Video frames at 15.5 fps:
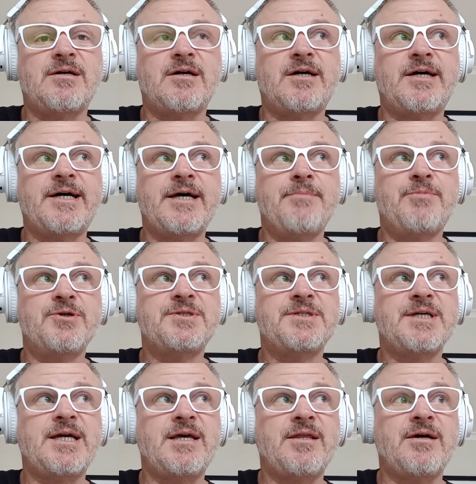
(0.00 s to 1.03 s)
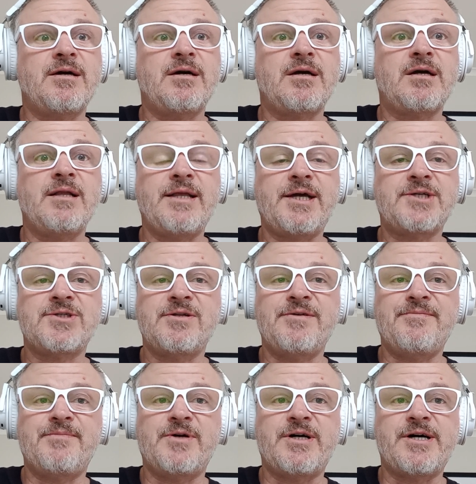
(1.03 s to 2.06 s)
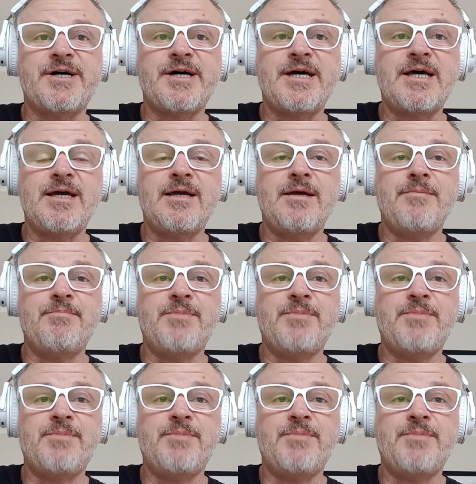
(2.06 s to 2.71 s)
I put together a collection of my